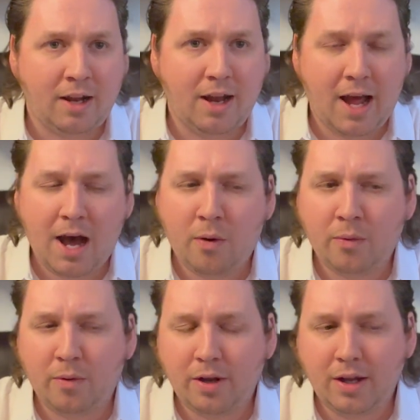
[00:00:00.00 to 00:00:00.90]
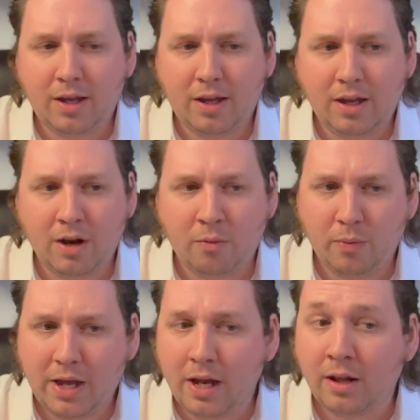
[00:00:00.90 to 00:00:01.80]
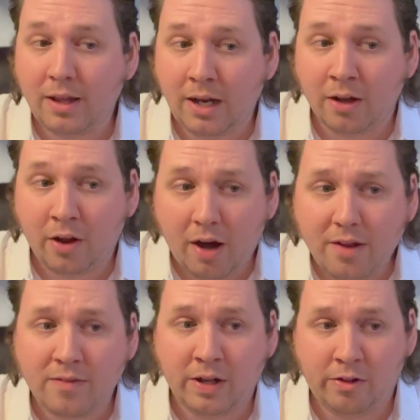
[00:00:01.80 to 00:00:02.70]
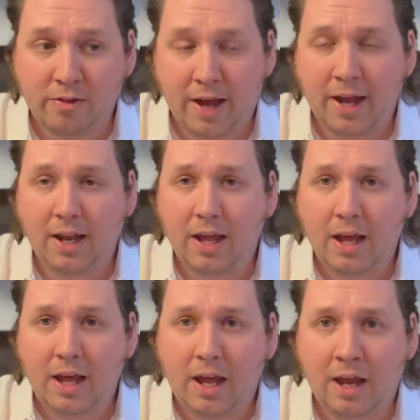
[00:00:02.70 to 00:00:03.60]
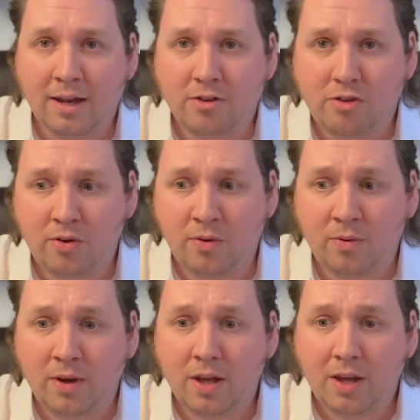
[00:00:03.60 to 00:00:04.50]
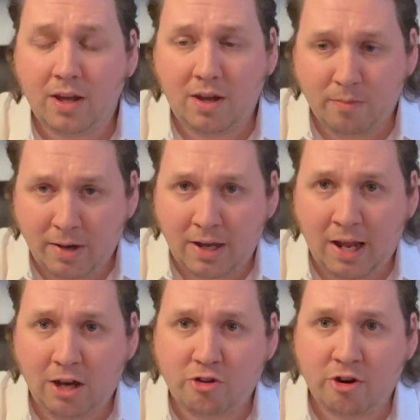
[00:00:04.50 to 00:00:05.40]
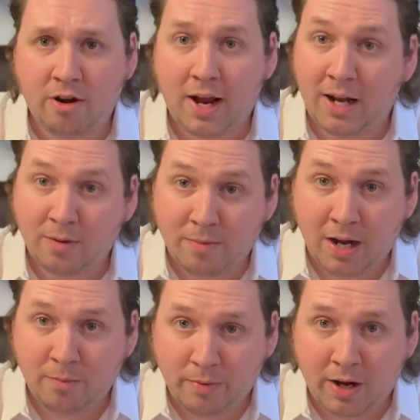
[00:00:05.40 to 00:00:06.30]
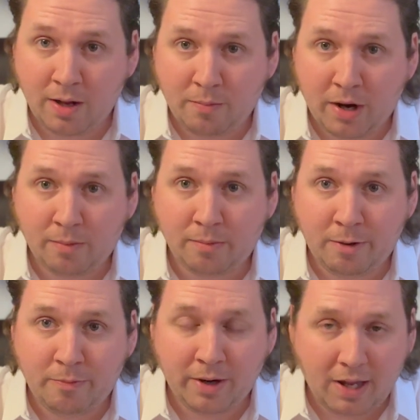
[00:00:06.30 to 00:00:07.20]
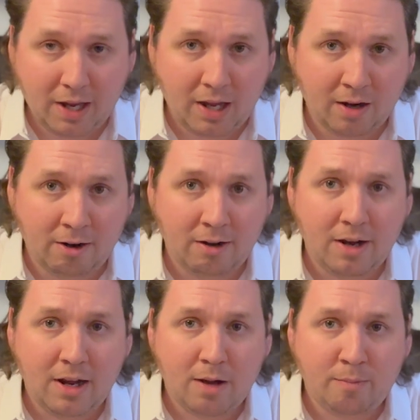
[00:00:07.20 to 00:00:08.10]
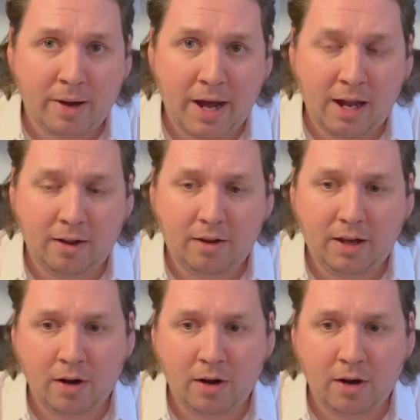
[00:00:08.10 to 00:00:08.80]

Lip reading: how we can glean a lot of insight into human nature and the mind-body problem in particular by